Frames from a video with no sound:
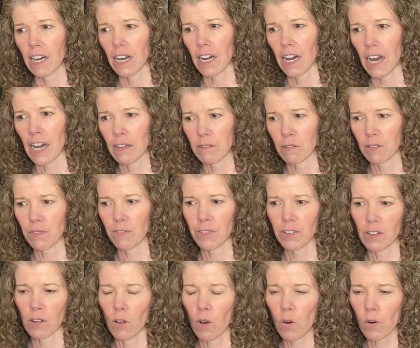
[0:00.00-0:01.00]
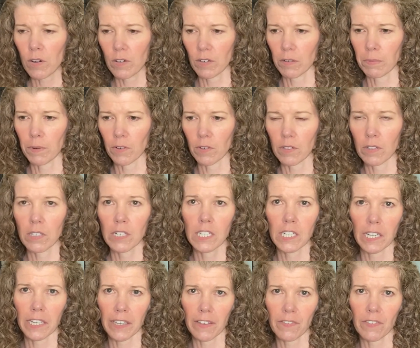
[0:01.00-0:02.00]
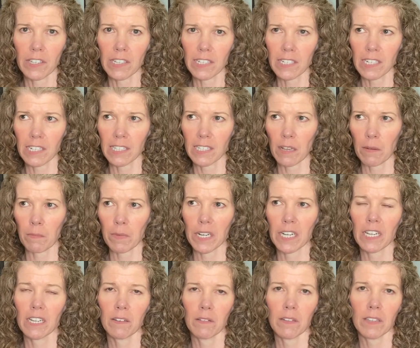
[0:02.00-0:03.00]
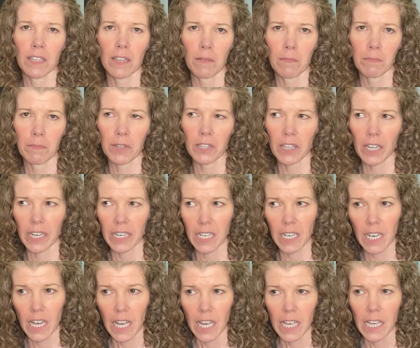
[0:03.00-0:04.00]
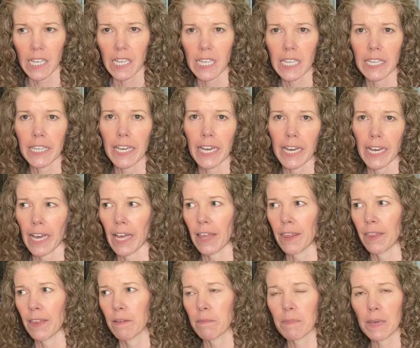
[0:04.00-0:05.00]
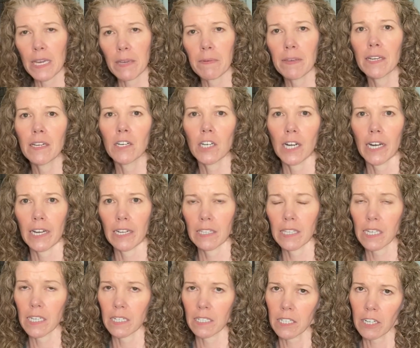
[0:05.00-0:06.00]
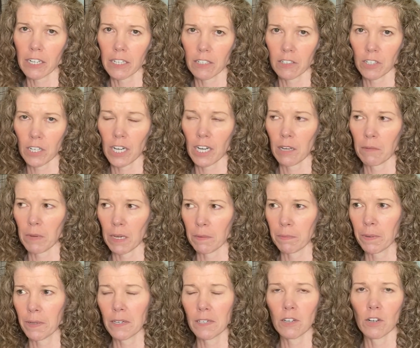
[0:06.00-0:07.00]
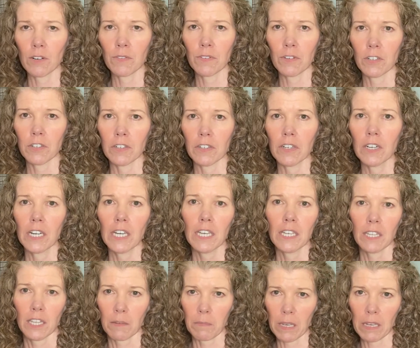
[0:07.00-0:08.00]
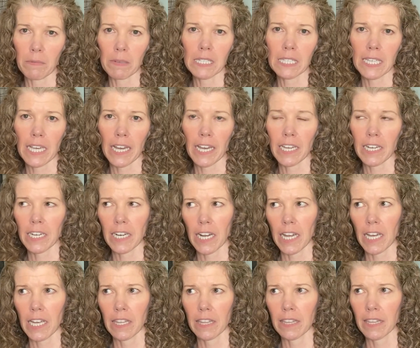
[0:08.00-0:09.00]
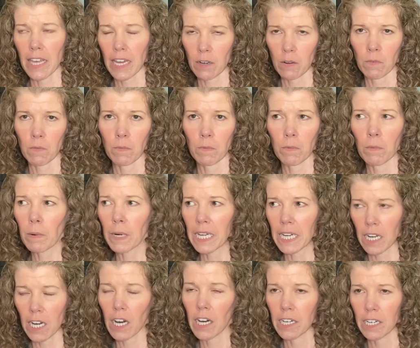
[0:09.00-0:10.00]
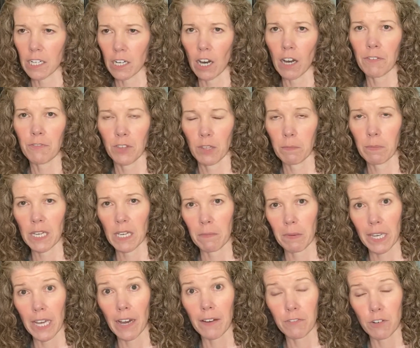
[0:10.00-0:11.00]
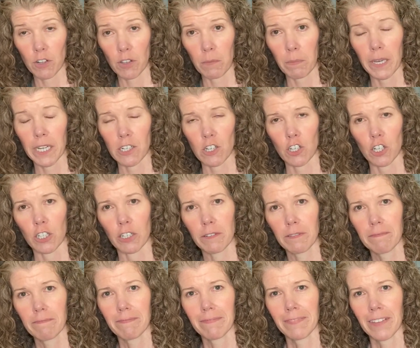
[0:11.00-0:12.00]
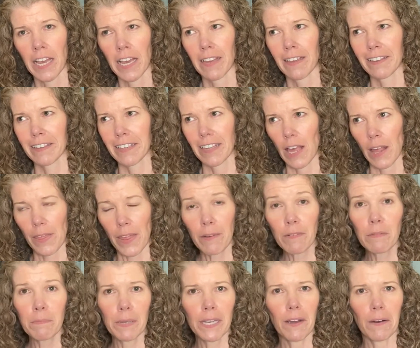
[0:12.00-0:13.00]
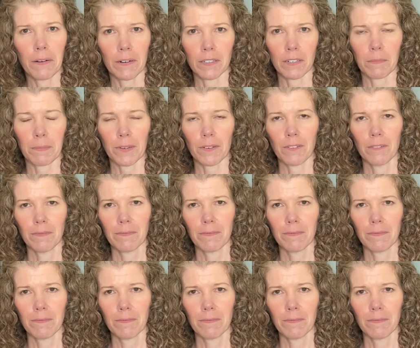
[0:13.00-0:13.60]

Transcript: I would feel horrible to give this to somebody and then be like, yeah, the baby cried the entire time. I put it over the baby's head and then we cut it off the baby after the picture. That would be horrible.